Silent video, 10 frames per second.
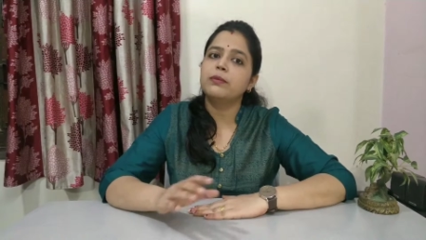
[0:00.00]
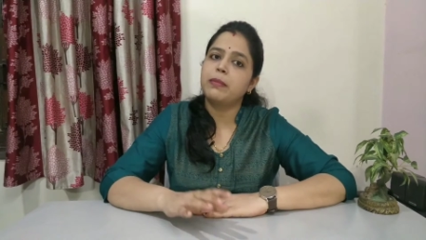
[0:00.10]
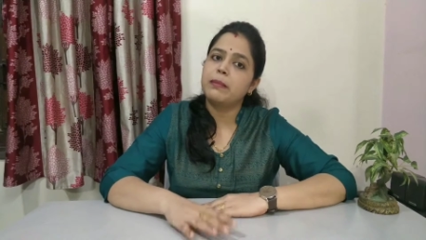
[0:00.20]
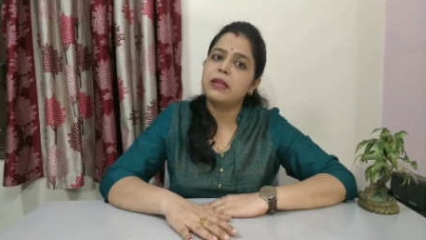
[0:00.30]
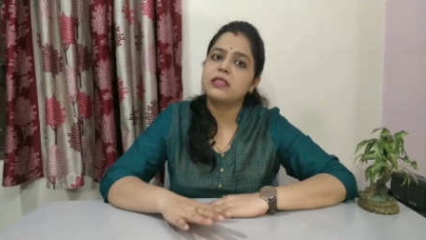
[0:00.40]
with
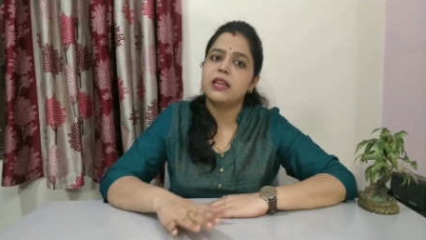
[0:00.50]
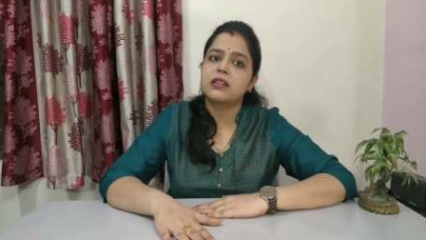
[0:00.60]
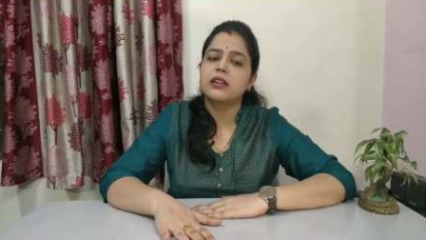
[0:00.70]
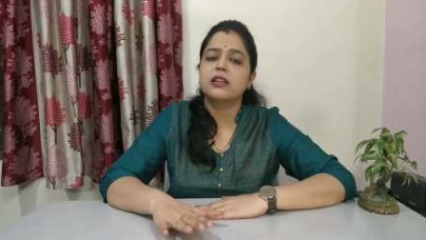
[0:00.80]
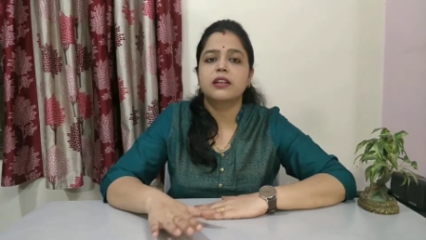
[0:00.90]
public
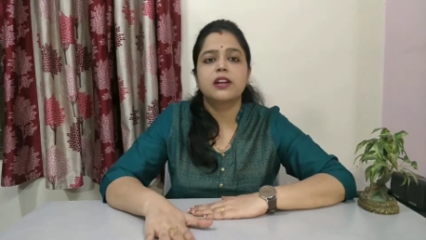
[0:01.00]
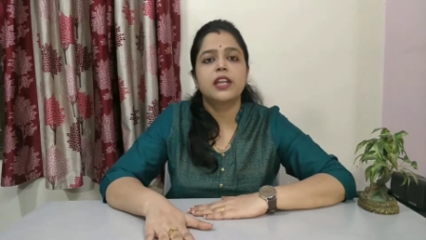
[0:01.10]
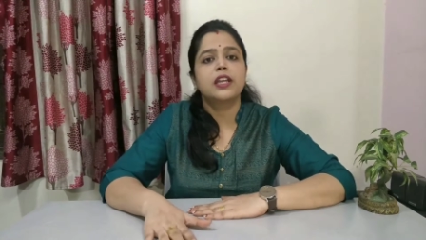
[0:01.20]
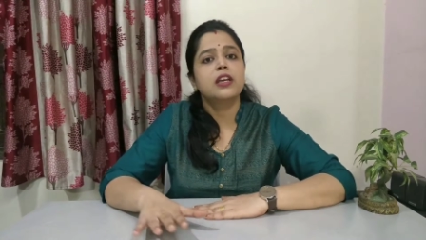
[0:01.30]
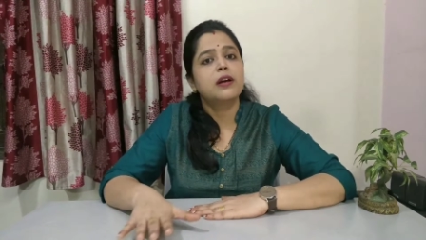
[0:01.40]
sector
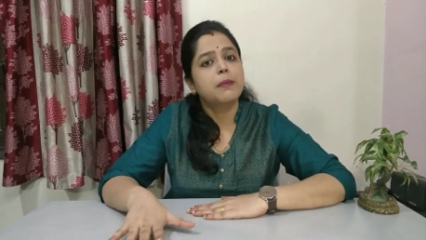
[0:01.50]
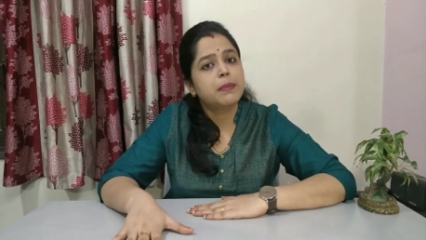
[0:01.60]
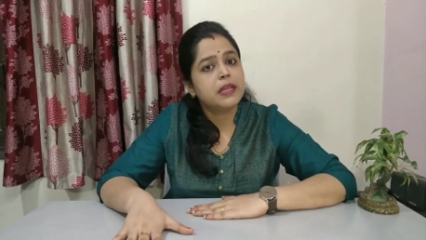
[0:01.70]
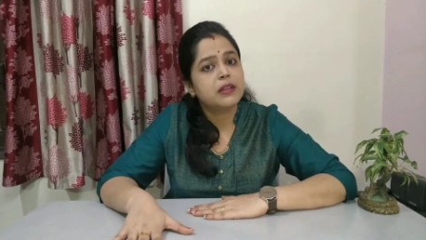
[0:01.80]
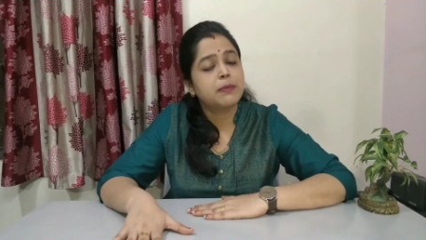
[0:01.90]
undertaking
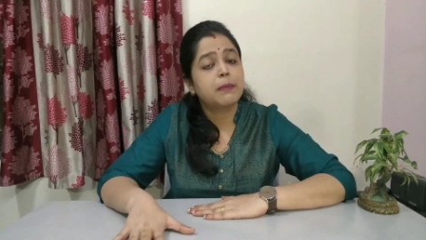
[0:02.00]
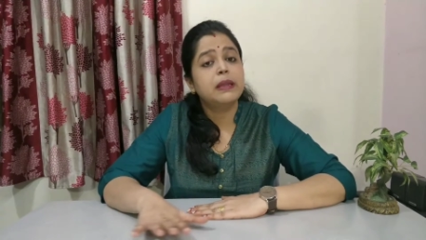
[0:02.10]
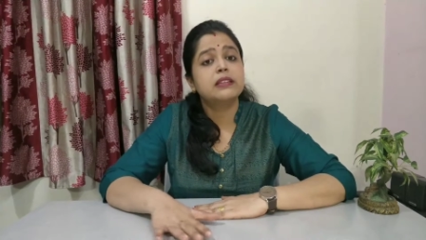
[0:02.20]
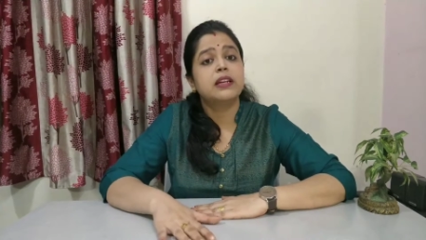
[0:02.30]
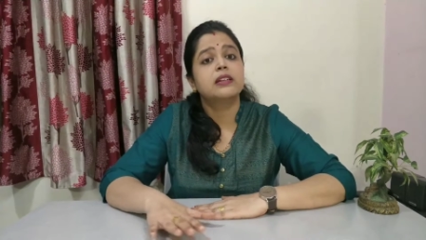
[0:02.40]
company,
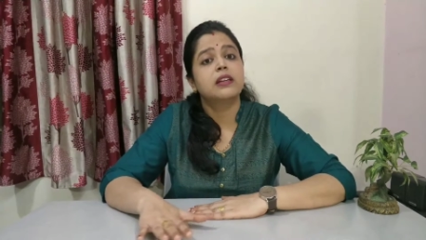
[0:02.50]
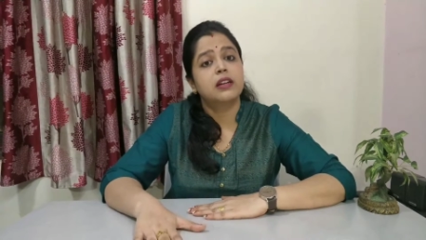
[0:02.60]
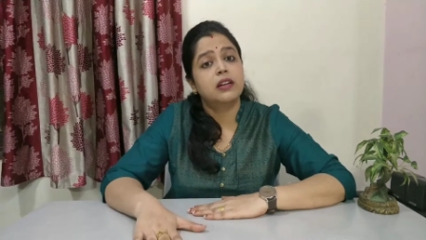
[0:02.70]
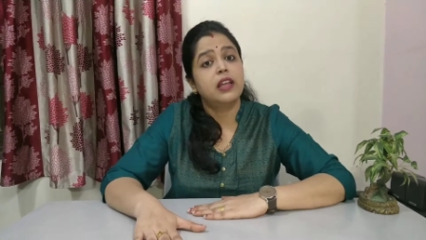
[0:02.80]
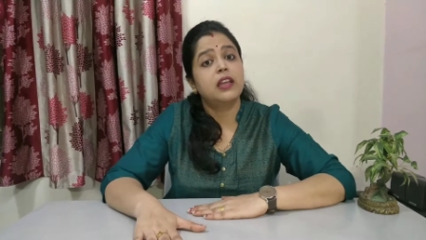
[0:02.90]
public sector
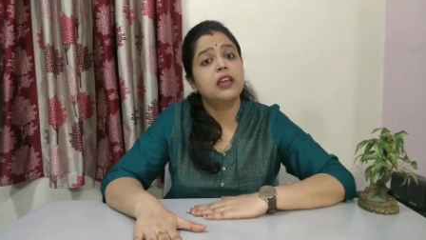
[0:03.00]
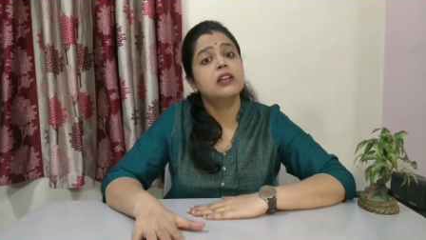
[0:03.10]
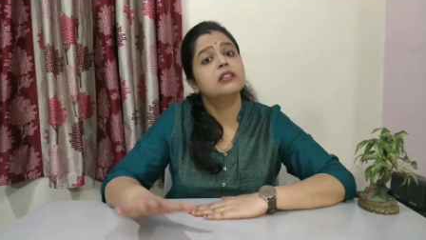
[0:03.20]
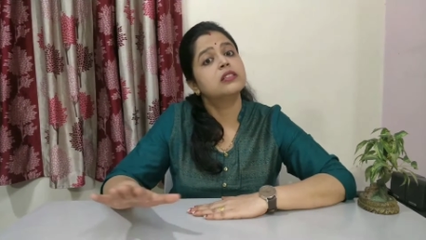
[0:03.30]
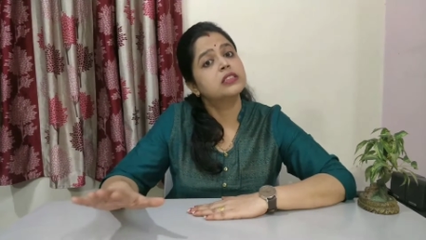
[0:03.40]

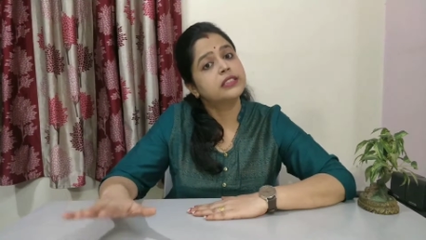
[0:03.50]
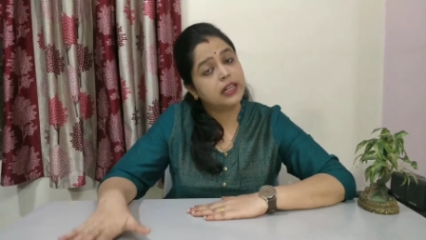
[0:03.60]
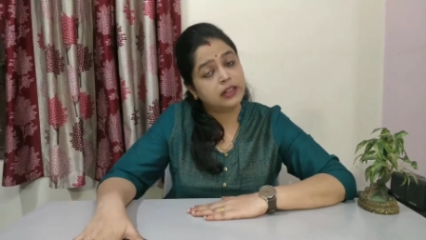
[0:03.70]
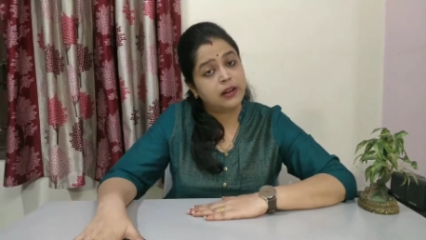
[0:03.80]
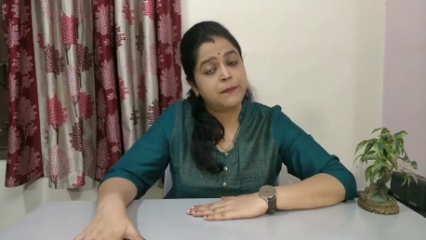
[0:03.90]
undertaking
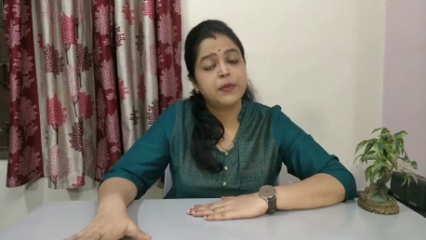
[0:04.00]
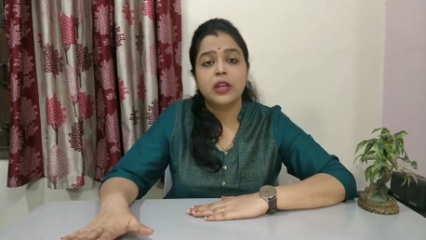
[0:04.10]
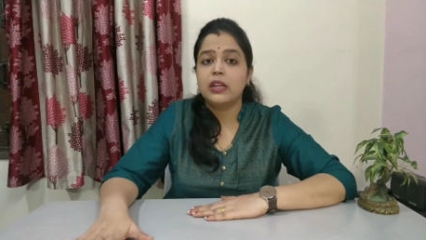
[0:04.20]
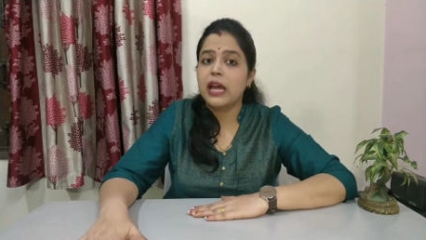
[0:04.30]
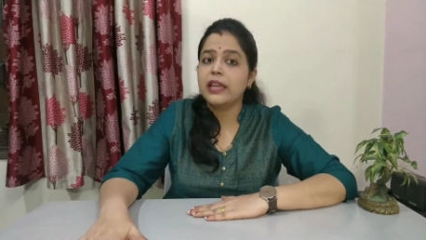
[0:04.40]
sector
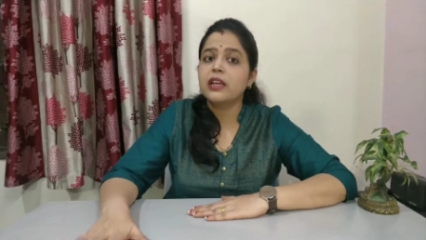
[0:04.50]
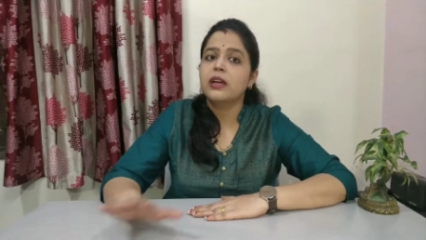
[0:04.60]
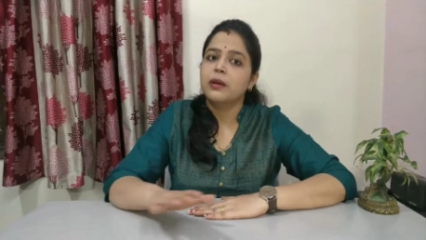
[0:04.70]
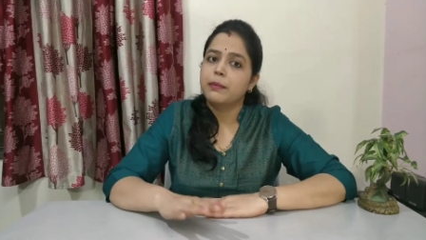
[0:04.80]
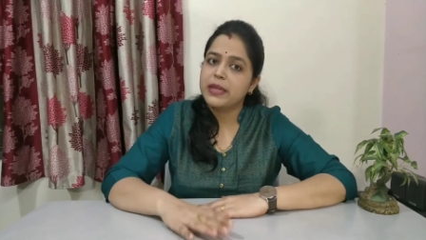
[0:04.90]
like
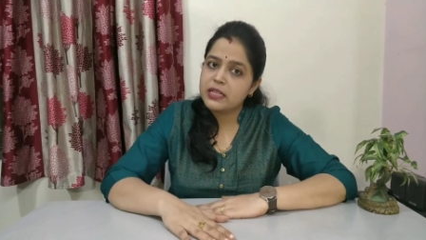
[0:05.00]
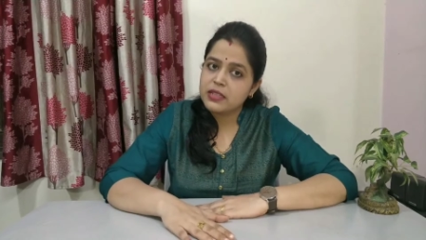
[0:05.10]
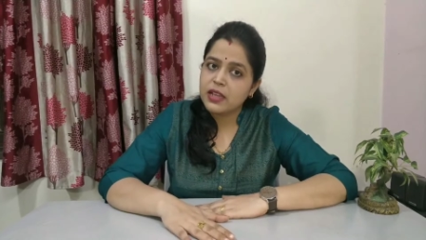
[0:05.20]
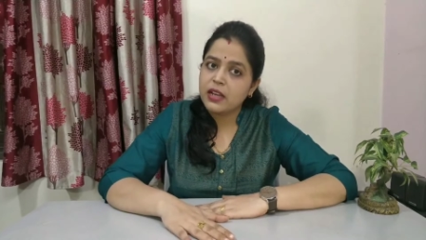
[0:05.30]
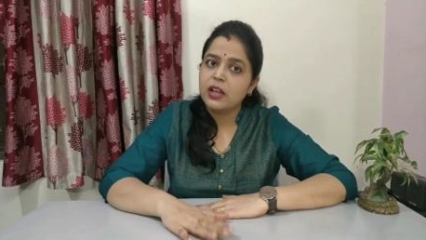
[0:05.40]

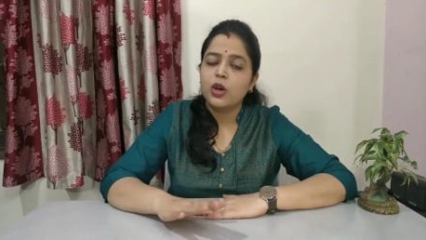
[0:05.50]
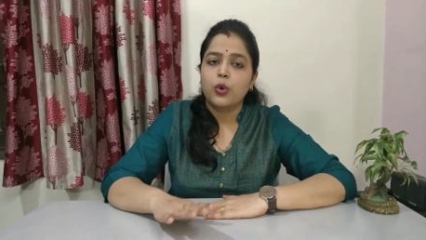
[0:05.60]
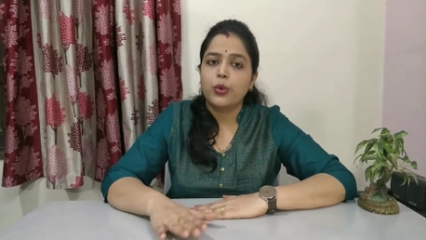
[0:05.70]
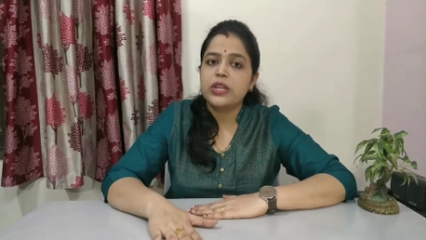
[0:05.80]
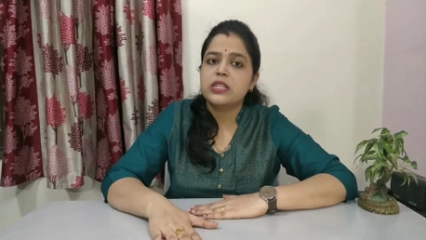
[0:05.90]
BSNL,
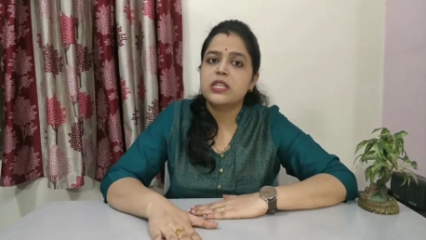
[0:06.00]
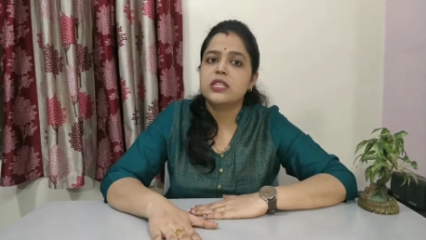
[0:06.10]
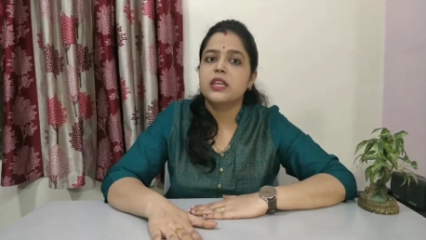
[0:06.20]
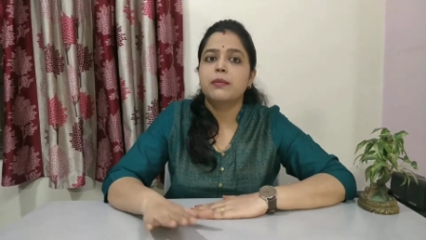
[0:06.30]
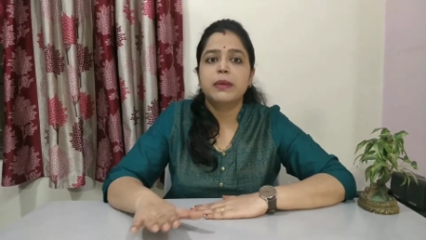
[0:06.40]

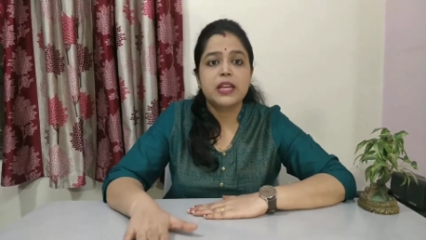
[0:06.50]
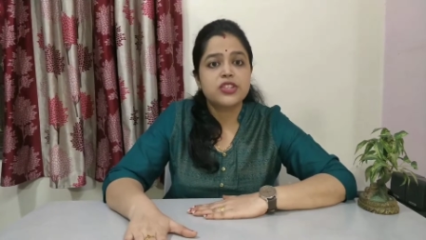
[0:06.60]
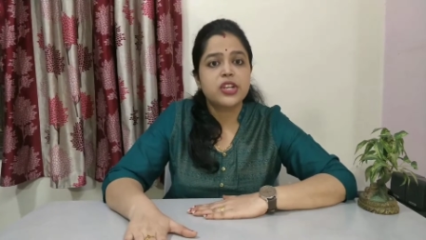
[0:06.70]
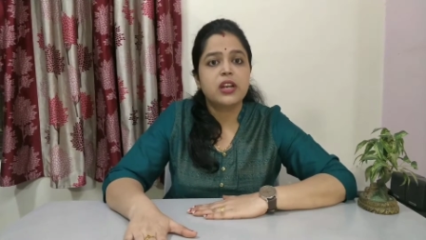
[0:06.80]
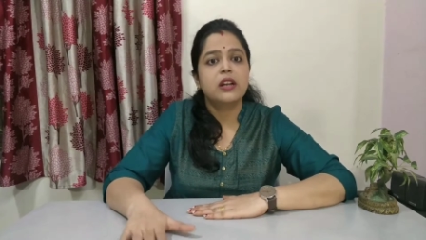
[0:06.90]
ONGC,
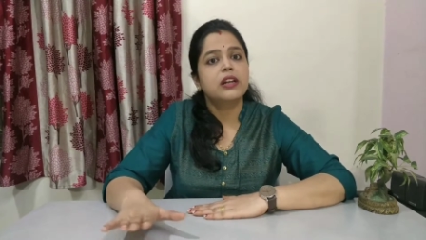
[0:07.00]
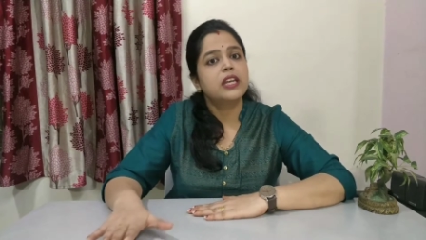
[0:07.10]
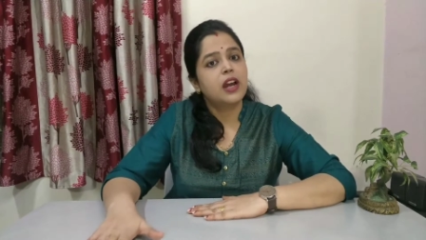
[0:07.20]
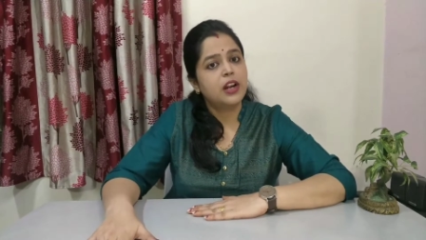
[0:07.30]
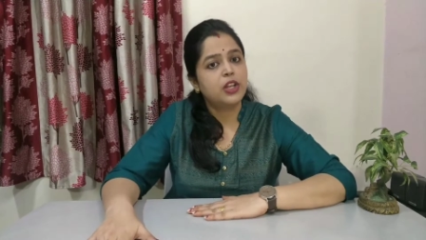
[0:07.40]
BHEL,
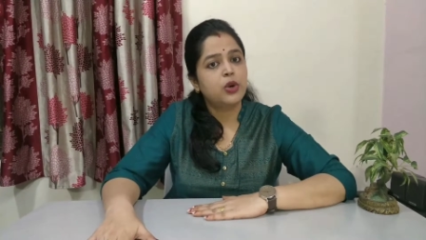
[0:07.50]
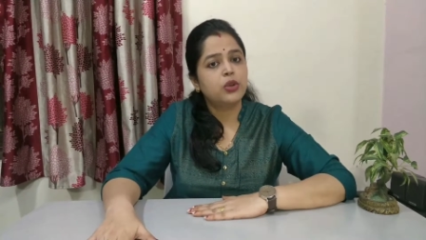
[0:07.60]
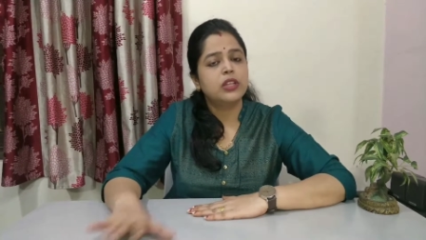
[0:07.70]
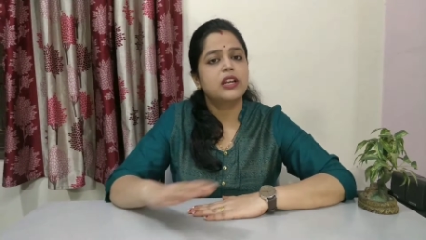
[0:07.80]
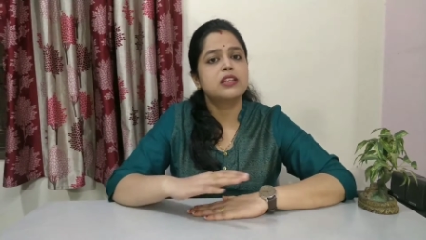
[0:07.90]

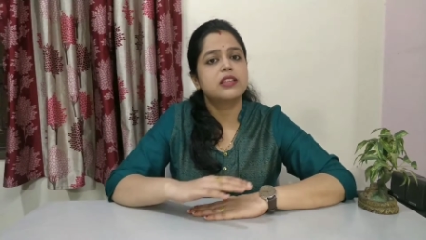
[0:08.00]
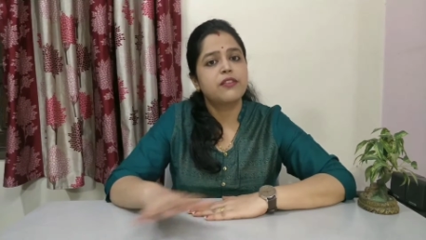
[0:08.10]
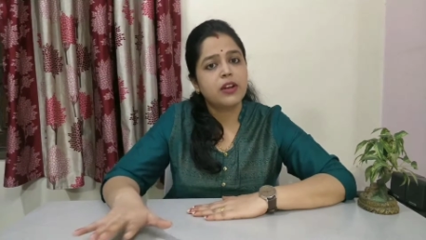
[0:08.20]
DRDO. There are